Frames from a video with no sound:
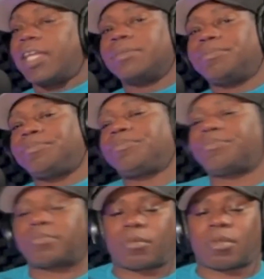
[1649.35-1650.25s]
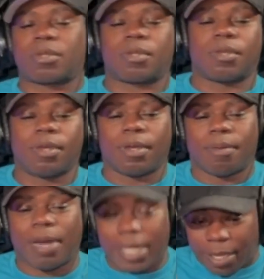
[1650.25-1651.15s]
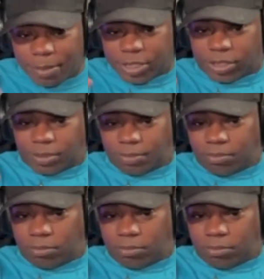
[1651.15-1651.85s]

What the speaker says: Hey, my name is.